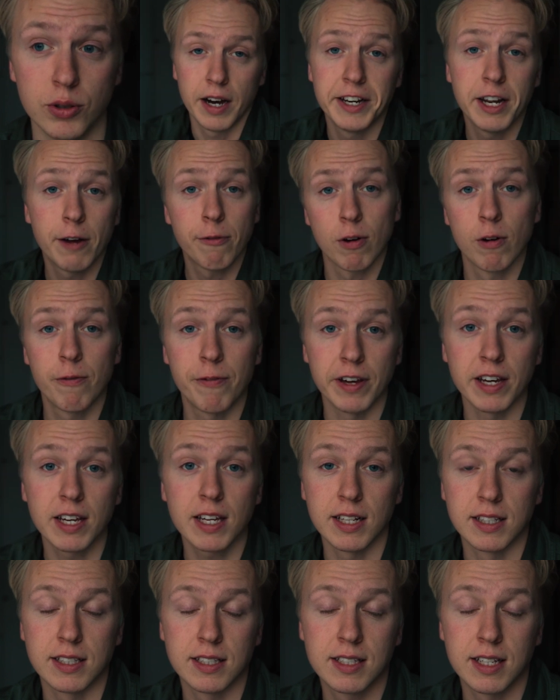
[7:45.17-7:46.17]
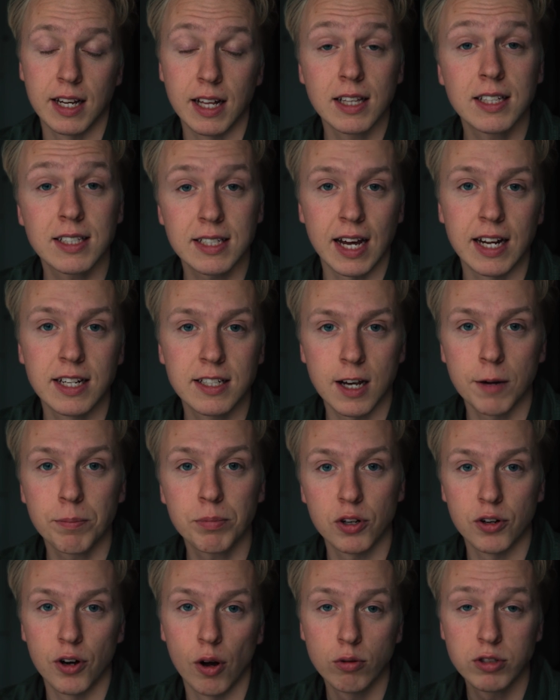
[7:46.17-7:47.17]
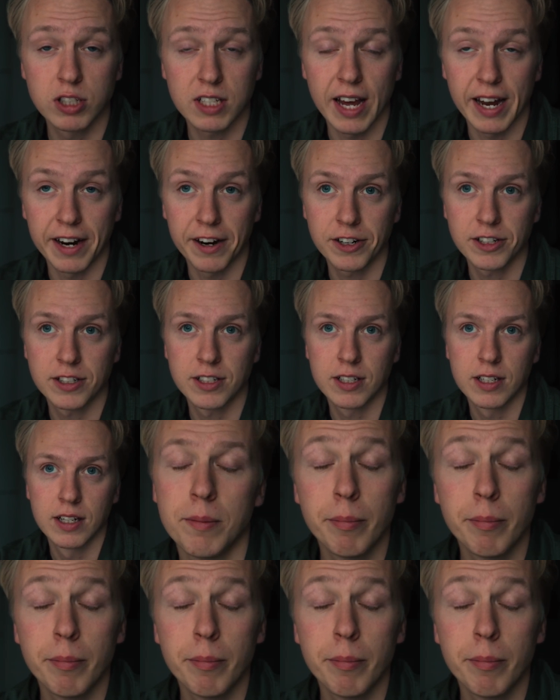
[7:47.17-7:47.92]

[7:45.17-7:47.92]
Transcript: I definitely think it still stands up to those standards.